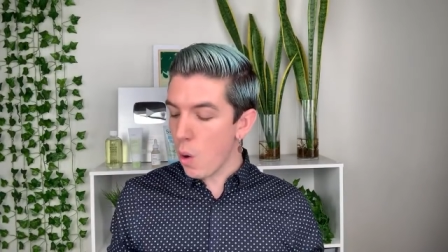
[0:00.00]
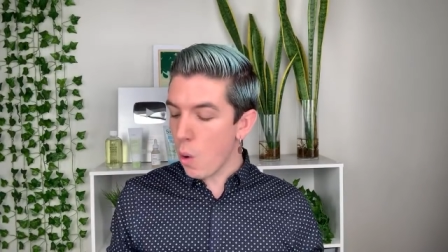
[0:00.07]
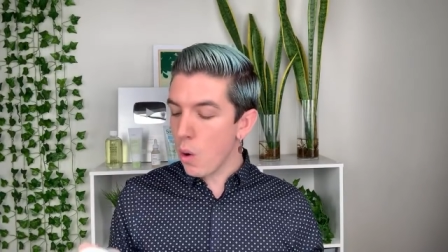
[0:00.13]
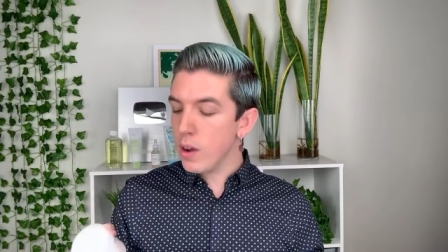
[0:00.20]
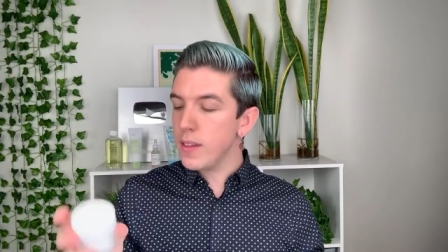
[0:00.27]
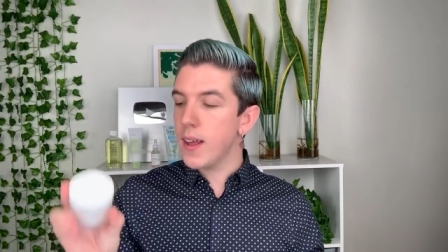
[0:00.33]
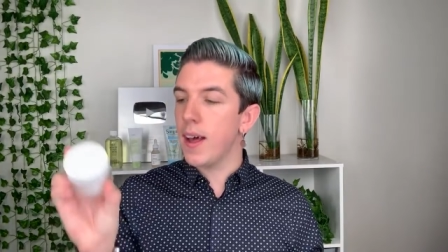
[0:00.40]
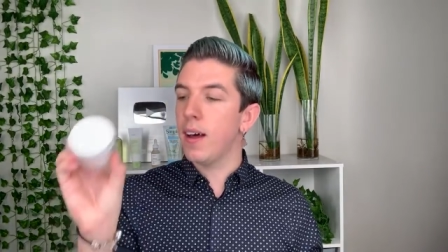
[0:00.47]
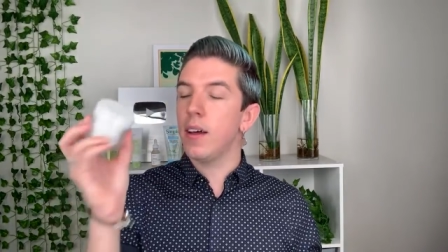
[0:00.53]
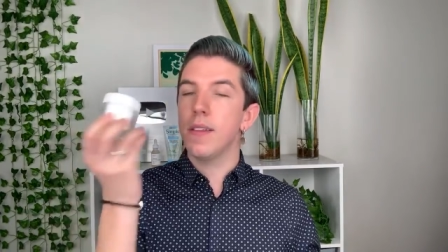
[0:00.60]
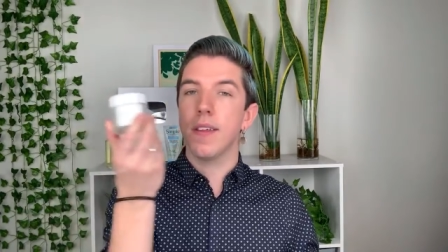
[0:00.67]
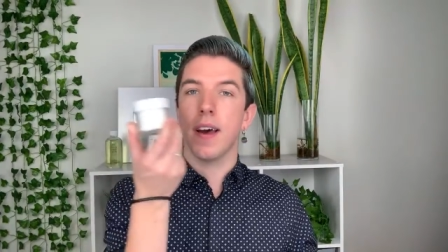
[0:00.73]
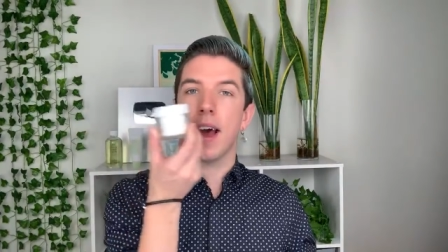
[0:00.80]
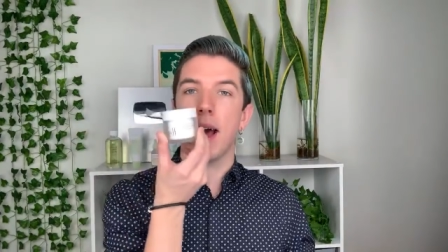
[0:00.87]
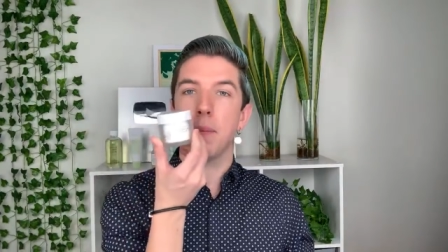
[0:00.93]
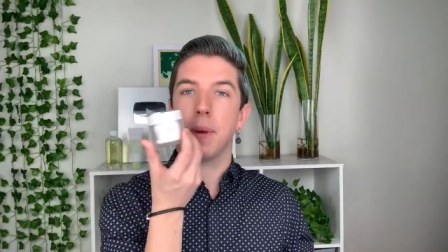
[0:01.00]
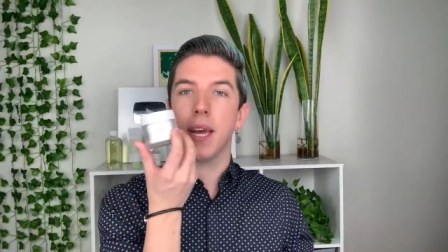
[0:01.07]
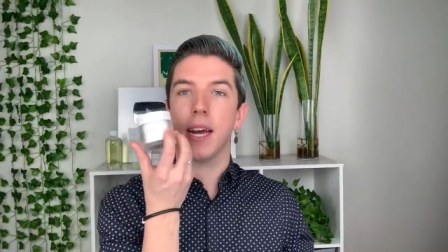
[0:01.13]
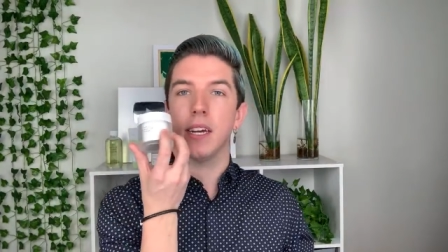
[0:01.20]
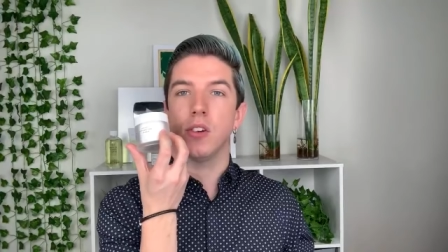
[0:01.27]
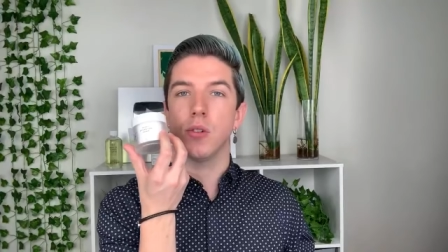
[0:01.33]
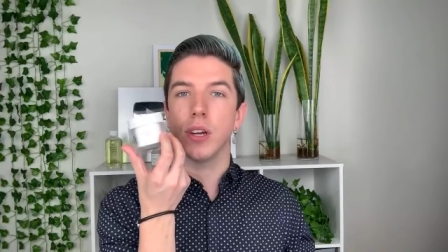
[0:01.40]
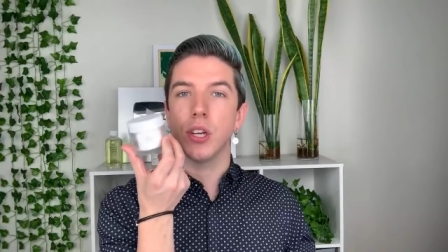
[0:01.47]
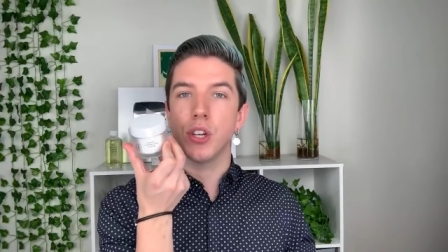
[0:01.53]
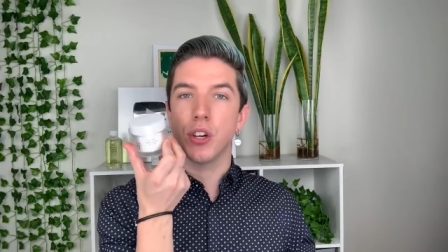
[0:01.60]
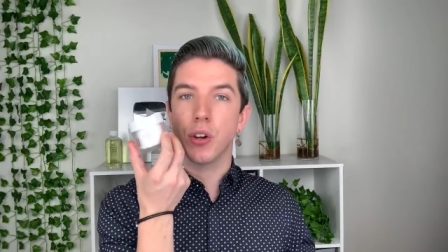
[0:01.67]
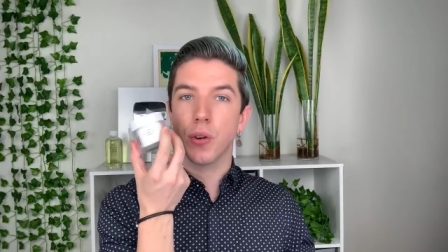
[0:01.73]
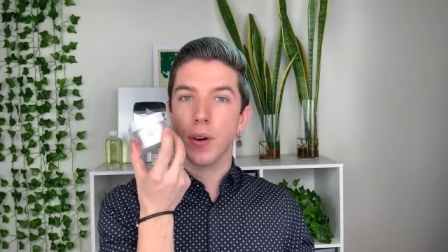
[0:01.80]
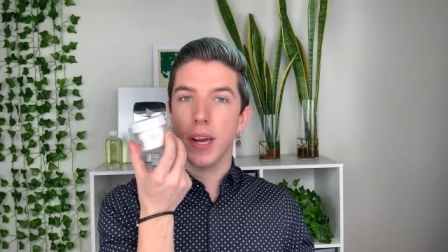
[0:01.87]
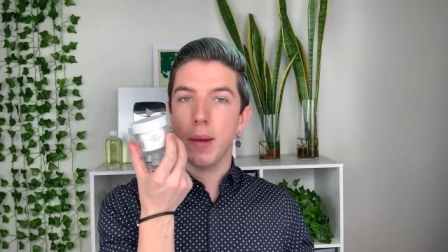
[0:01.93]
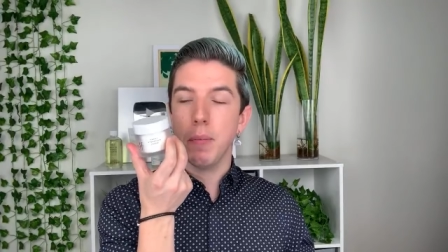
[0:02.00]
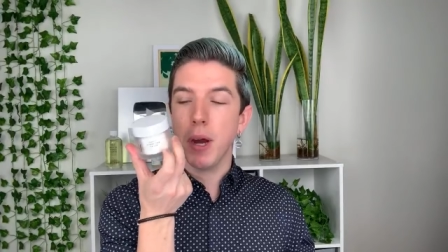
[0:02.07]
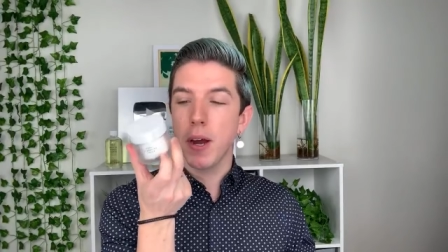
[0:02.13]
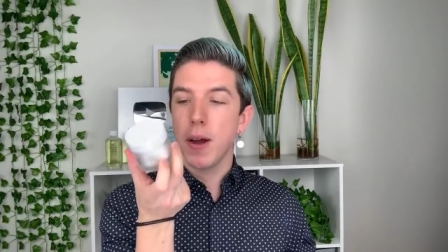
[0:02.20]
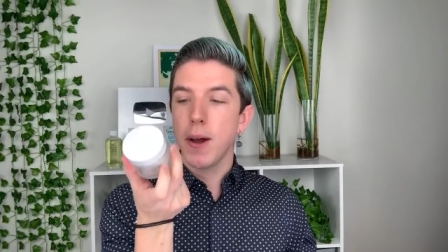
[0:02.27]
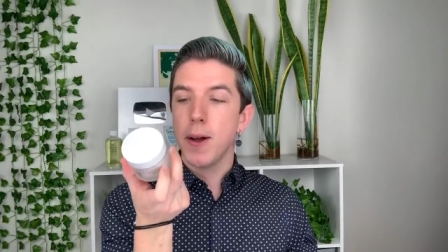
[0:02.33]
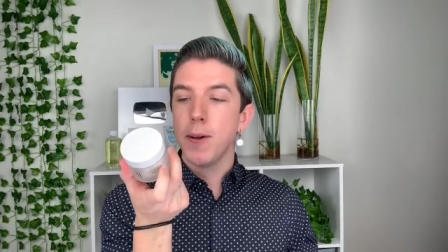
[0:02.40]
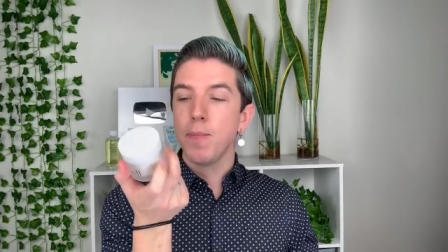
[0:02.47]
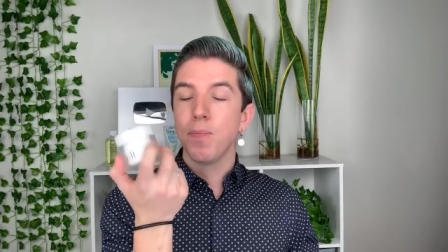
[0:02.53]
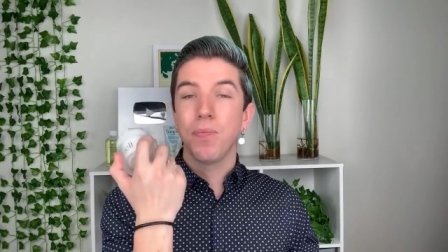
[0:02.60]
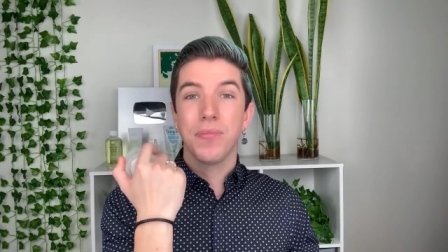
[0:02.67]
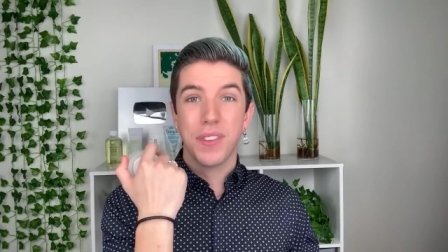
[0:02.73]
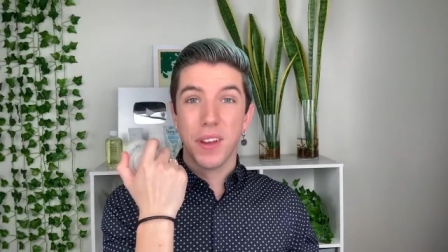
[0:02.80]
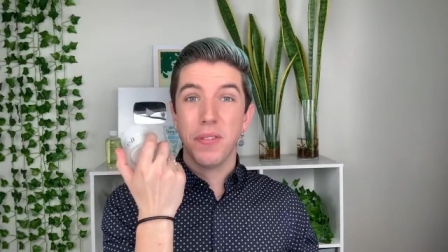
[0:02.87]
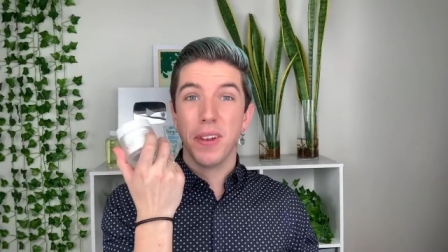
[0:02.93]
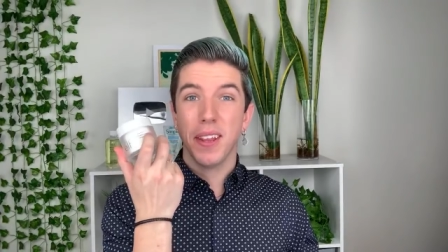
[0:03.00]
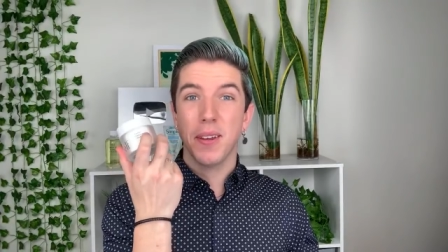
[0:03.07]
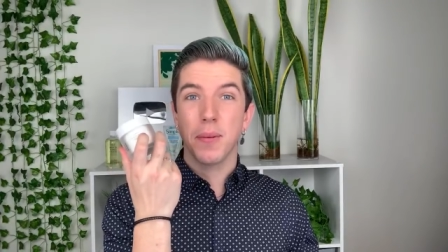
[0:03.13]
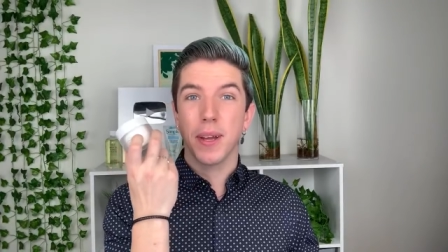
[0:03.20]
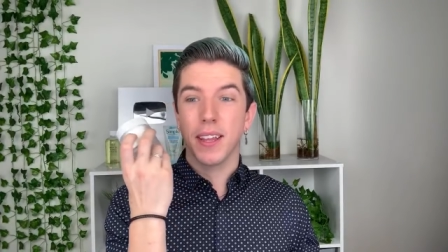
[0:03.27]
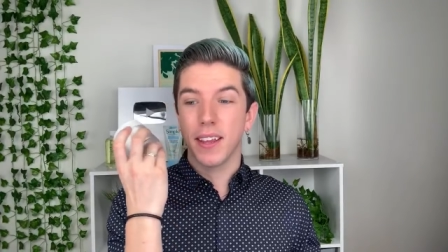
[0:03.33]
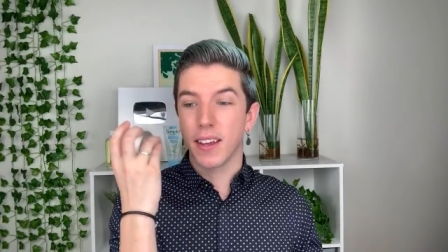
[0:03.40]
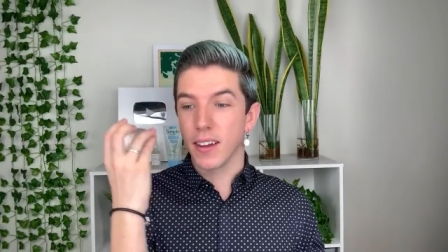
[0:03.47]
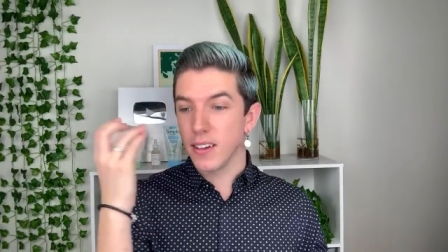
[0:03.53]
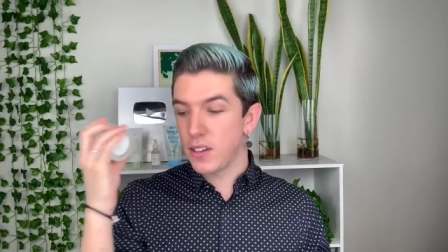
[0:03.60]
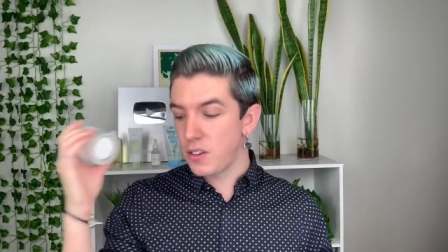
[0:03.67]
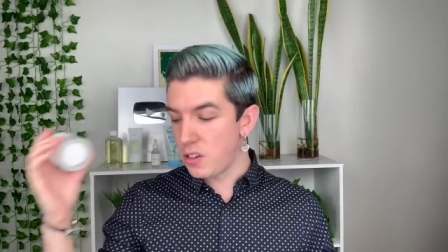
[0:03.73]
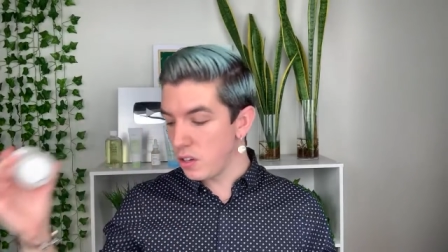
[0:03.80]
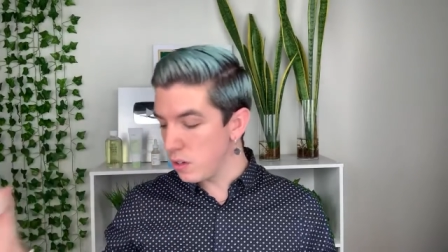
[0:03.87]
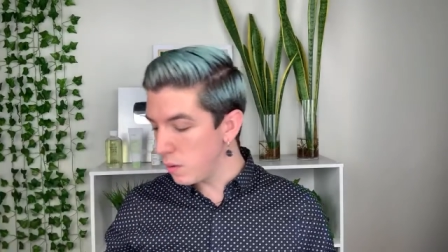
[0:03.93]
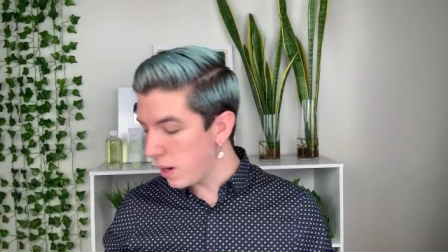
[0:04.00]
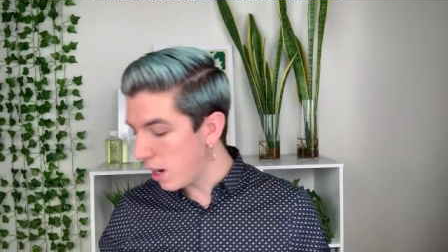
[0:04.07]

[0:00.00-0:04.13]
Or the e.l.f. Happy Hydration Cream. Definitely really good too.